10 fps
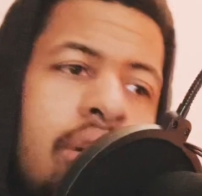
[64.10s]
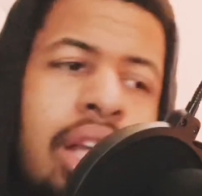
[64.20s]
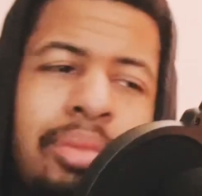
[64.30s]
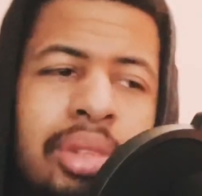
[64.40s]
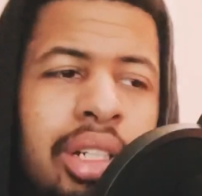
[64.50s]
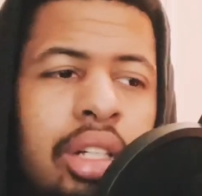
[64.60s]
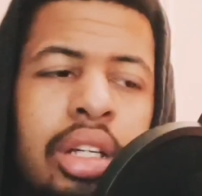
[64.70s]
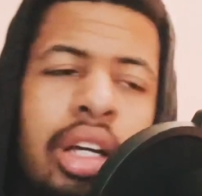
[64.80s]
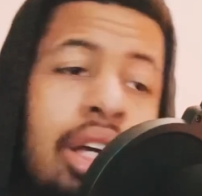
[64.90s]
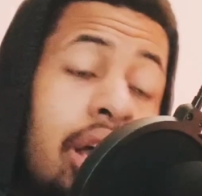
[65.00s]
that, but
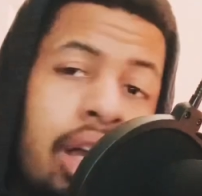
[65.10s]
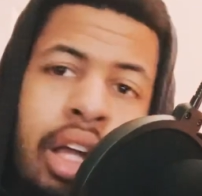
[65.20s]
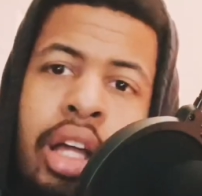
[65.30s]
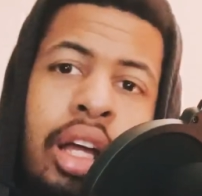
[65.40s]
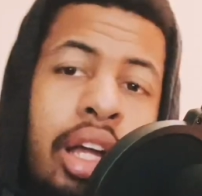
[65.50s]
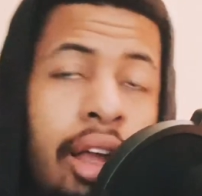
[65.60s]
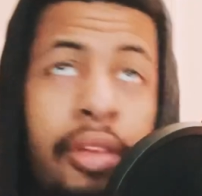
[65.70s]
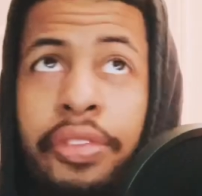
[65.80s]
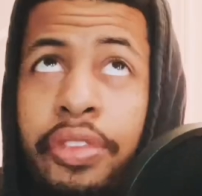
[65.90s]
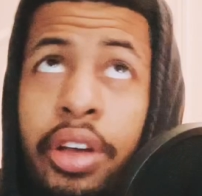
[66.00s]

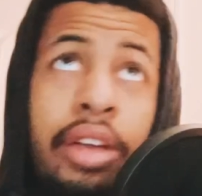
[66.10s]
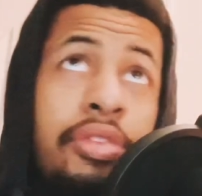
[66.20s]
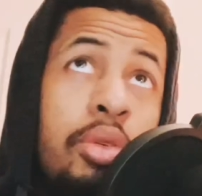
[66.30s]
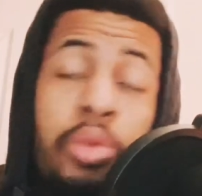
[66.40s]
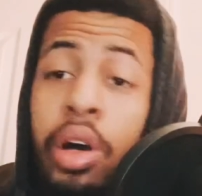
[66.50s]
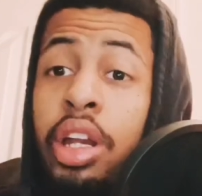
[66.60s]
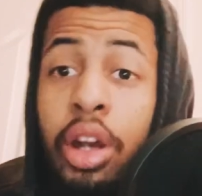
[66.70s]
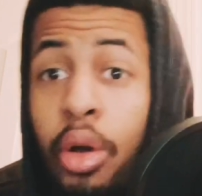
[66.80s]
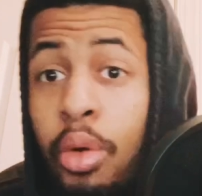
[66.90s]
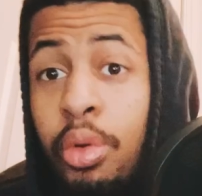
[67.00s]
if you
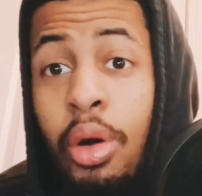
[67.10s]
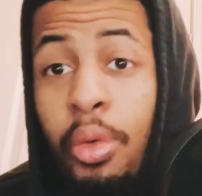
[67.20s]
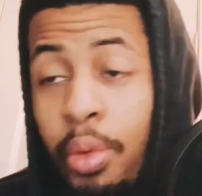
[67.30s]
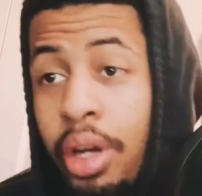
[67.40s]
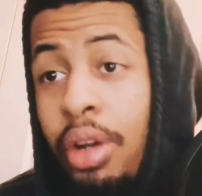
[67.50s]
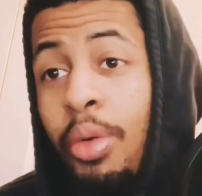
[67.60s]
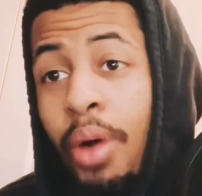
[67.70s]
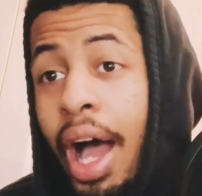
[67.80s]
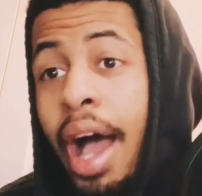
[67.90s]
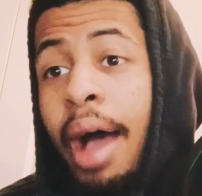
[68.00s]
don't want to know
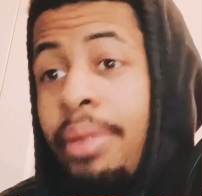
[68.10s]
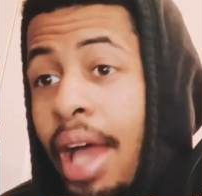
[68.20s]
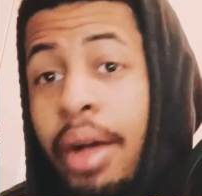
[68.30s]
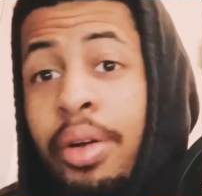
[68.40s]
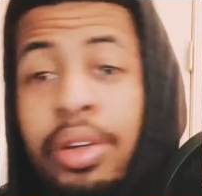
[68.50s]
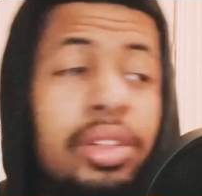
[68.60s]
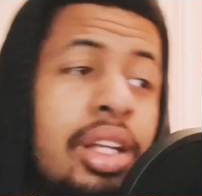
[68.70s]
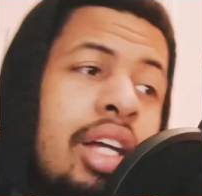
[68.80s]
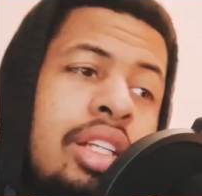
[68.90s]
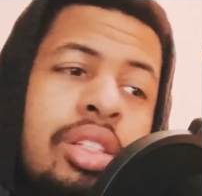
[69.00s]
why I'm not going to do
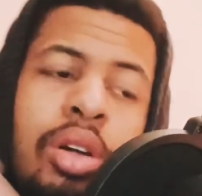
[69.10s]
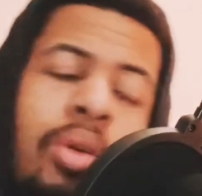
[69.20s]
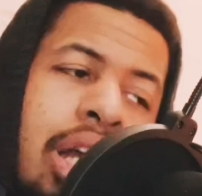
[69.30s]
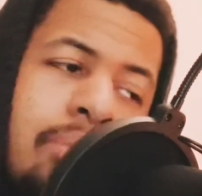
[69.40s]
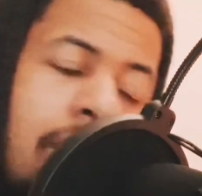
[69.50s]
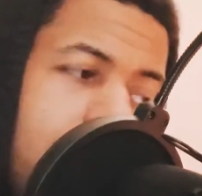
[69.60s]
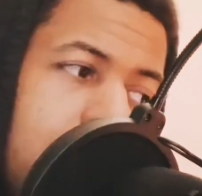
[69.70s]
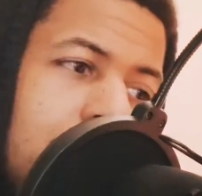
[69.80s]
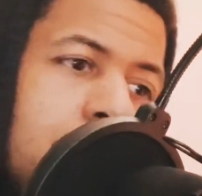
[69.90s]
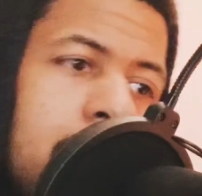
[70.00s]
that, just go watch my
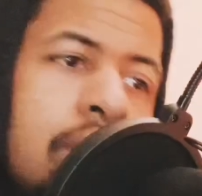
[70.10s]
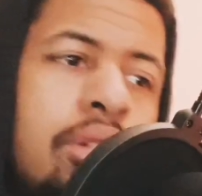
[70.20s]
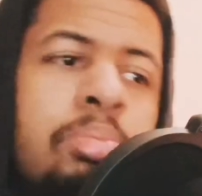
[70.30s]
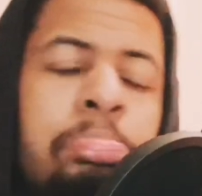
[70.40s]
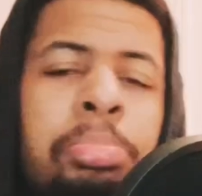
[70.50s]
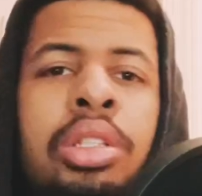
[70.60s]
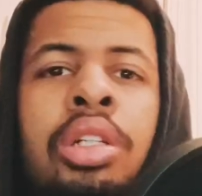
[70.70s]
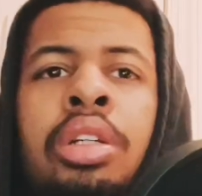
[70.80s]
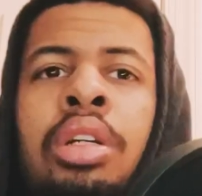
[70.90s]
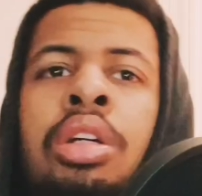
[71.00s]
last video
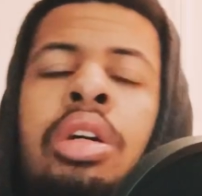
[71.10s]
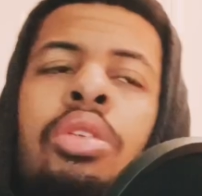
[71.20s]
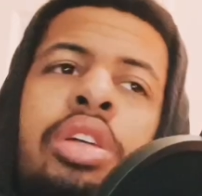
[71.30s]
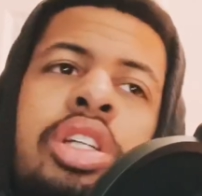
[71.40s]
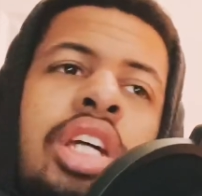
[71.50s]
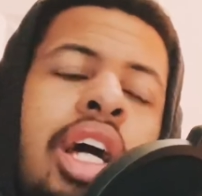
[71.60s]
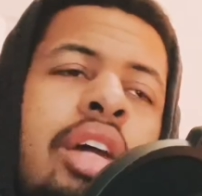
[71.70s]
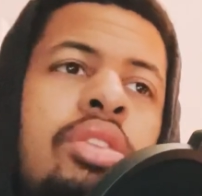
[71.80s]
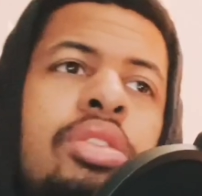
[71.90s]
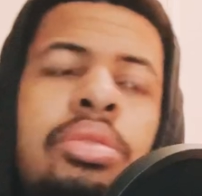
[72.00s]
on the
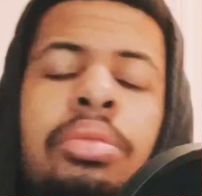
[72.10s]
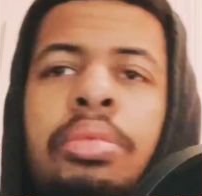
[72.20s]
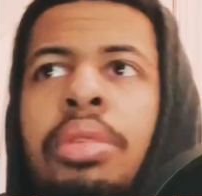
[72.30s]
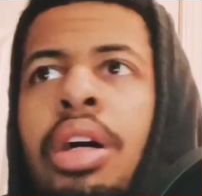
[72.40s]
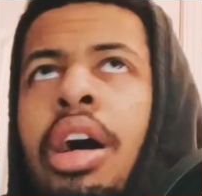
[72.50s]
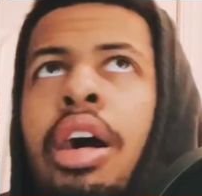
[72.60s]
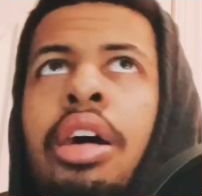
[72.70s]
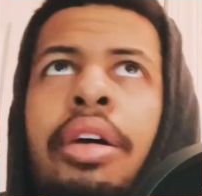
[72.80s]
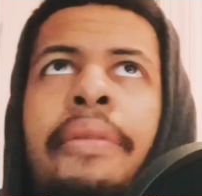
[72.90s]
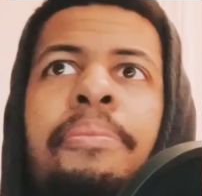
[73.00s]
channel.
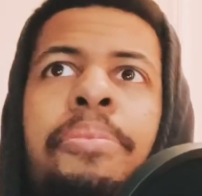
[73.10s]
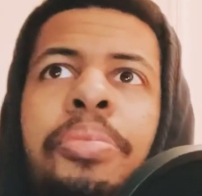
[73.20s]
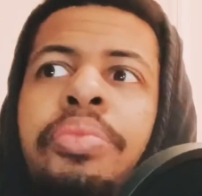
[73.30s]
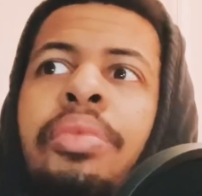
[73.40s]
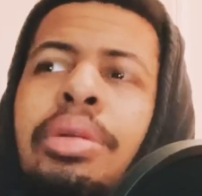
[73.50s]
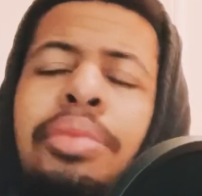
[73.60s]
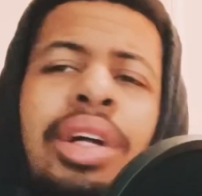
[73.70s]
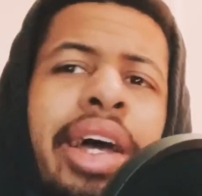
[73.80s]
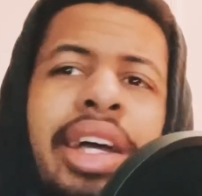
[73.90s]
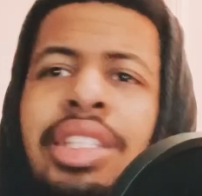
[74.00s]
But
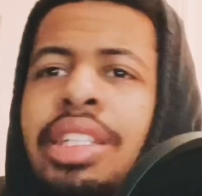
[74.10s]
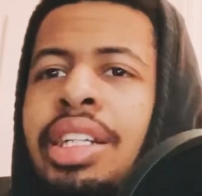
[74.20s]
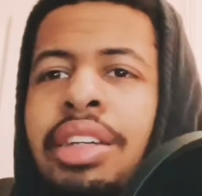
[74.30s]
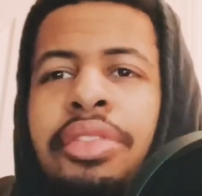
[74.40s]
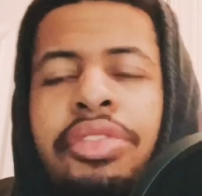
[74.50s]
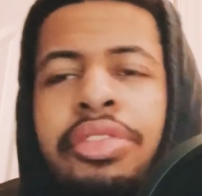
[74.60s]
like I said,